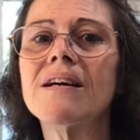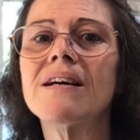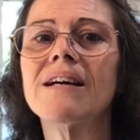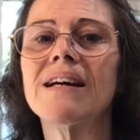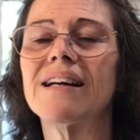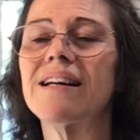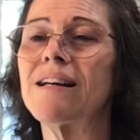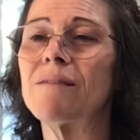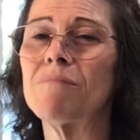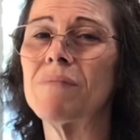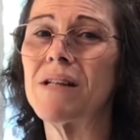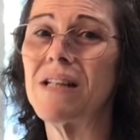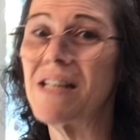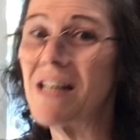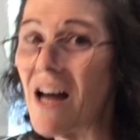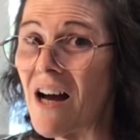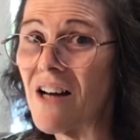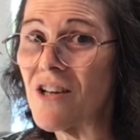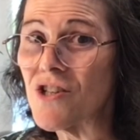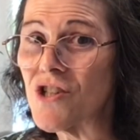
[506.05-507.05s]
And I'm
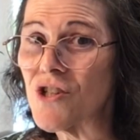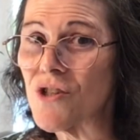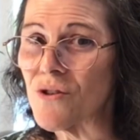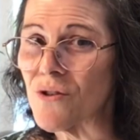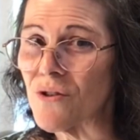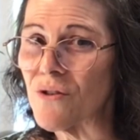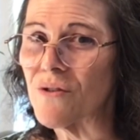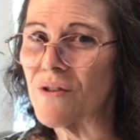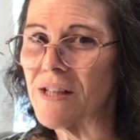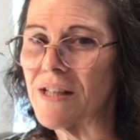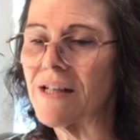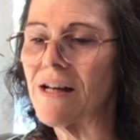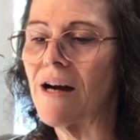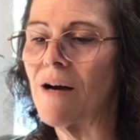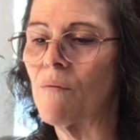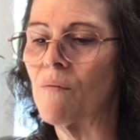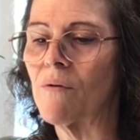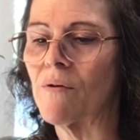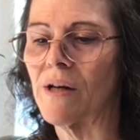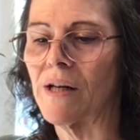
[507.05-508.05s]
not sure that I
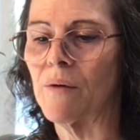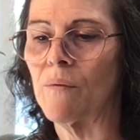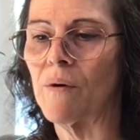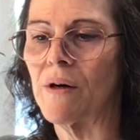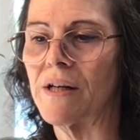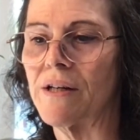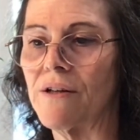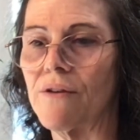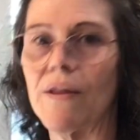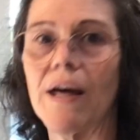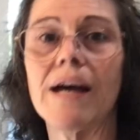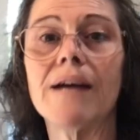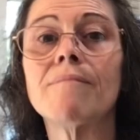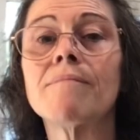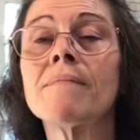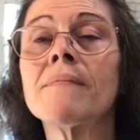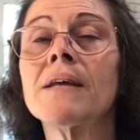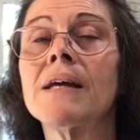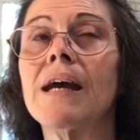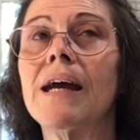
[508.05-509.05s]
really want to do that.
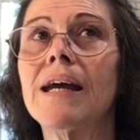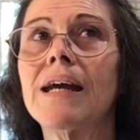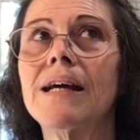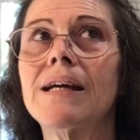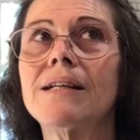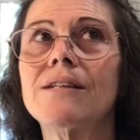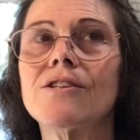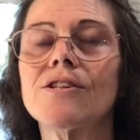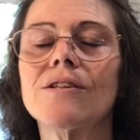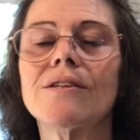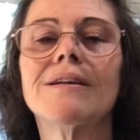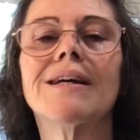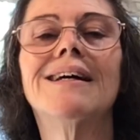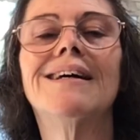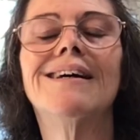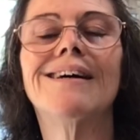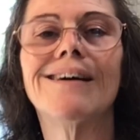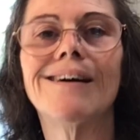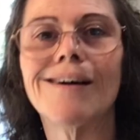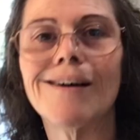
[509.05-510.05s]
And
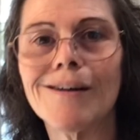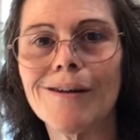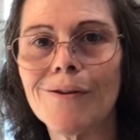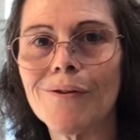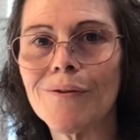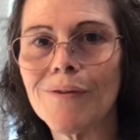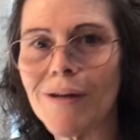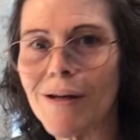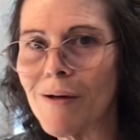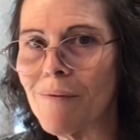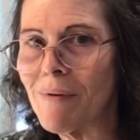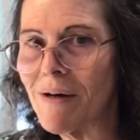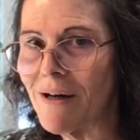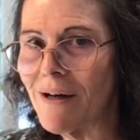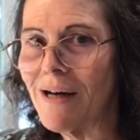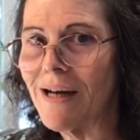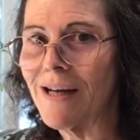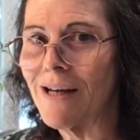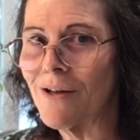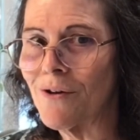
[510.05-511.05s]
another thing about
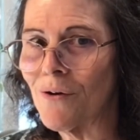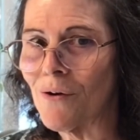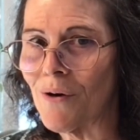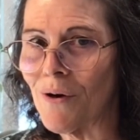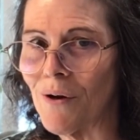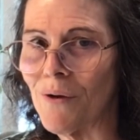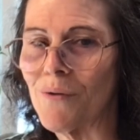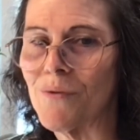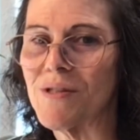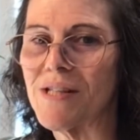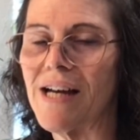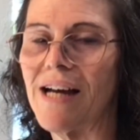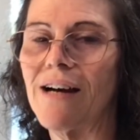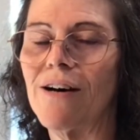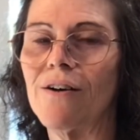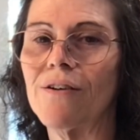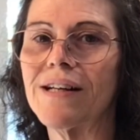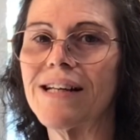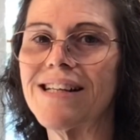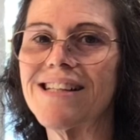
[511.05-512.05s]
hanging your clothes
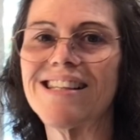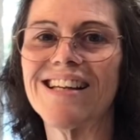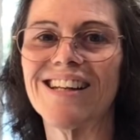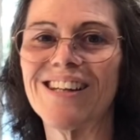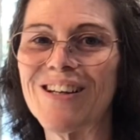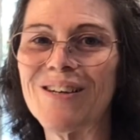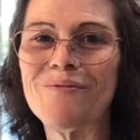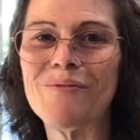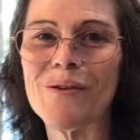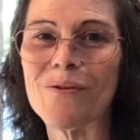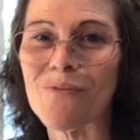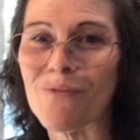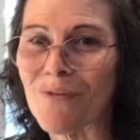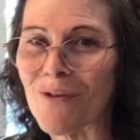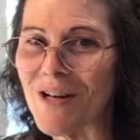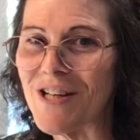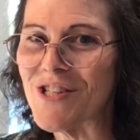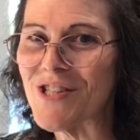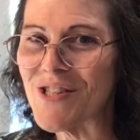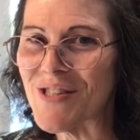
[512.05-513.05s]
out is I love the
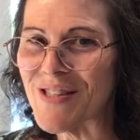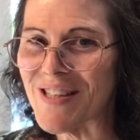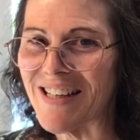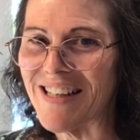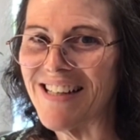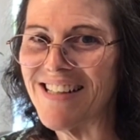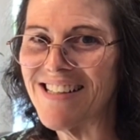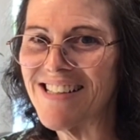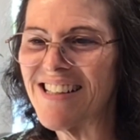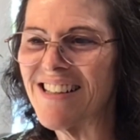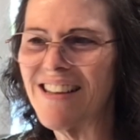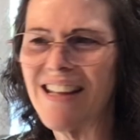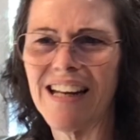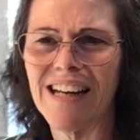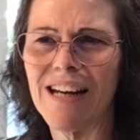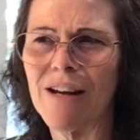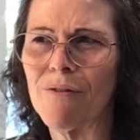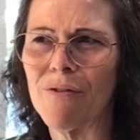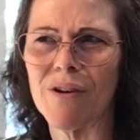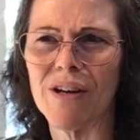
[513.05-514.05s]
fresh scent. They
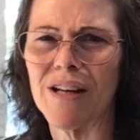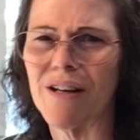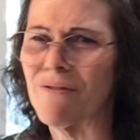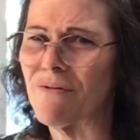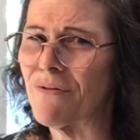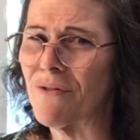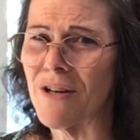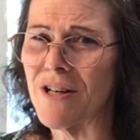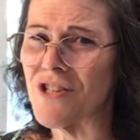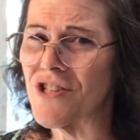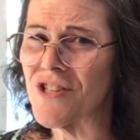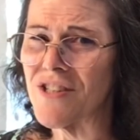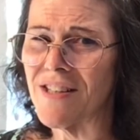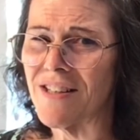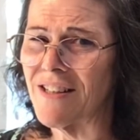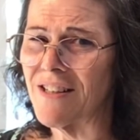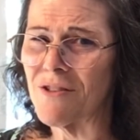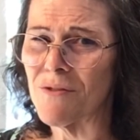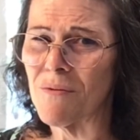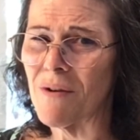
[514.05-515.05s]
never get a fresh
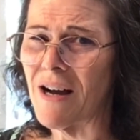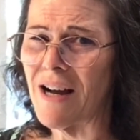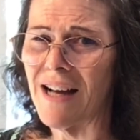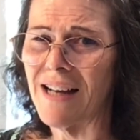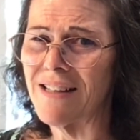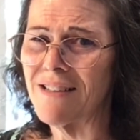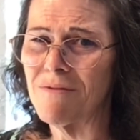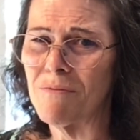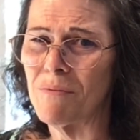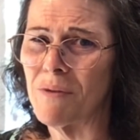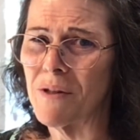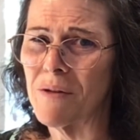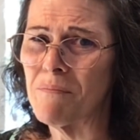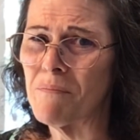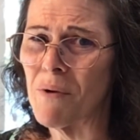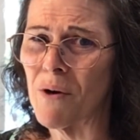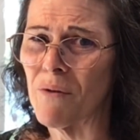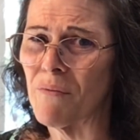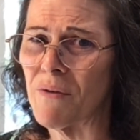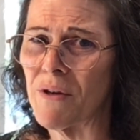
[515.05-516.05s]
scent right with
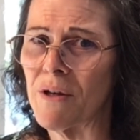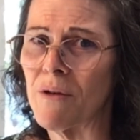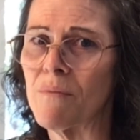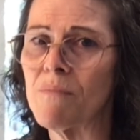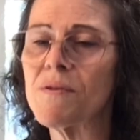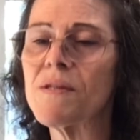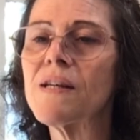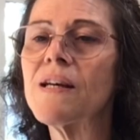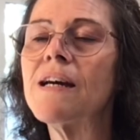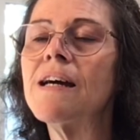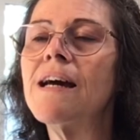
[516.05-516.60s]
perfumes.